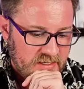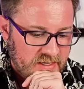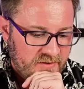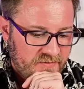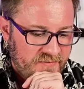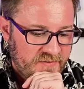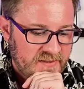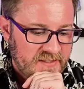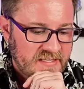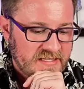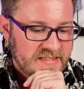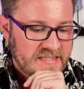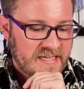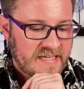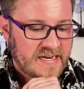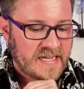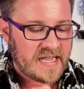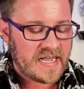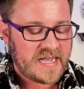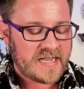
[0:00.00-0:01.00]
I feel like
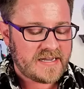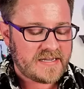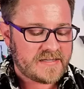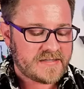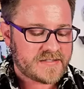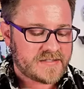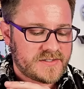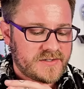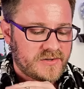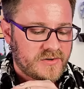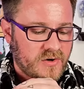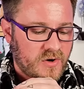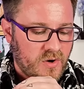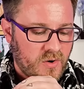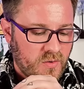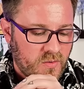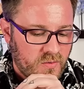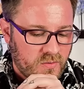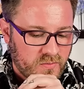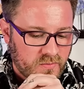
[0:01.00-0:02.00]
that eye is your
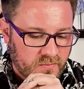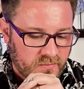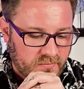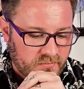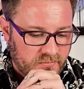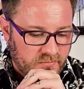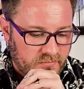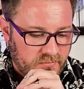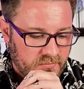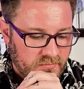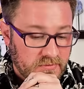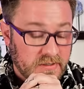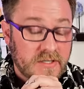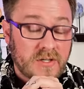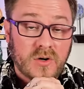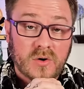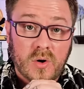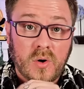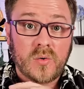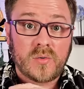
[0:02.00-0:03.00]
own, like
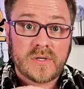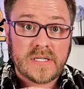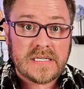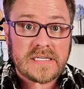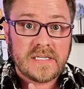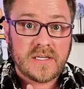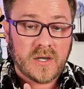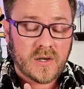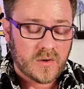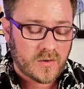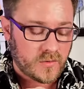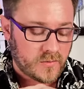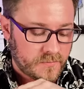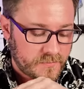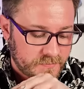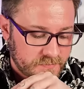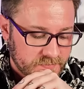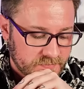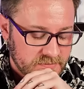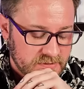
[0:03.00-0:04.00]
your own ego.
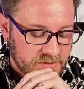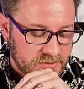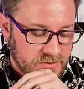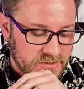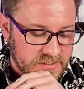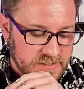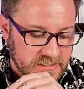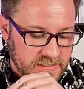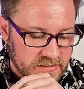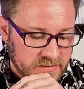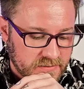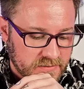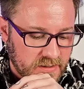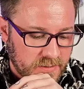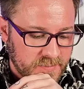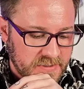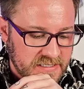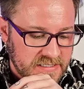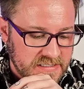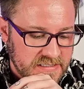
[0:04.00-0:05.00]
Interesting.
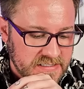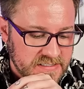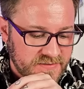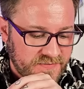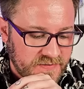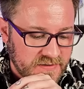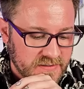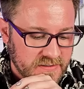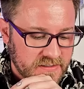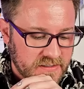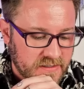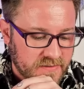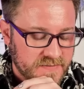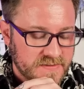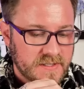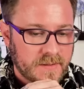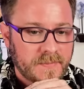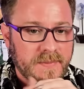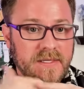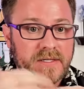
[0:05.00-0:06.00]
I'm getting this feeling of
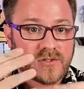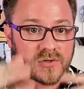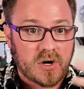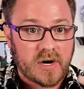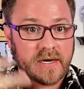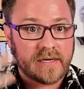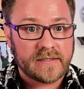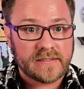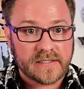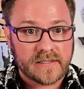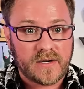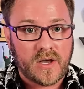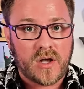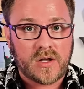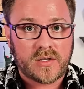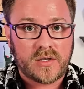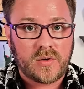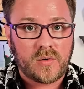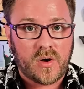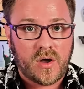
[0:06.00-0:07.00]
something trying to
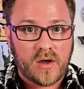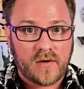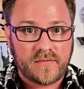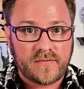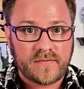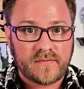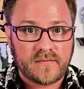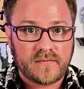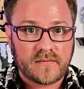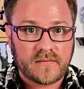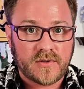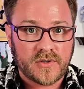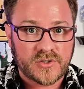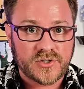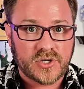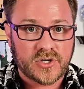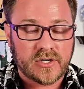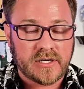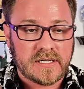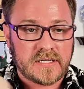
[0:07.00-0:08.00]
knock you off your
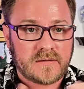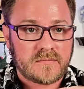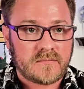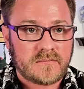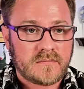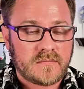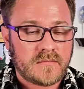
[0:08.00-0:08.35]
journey,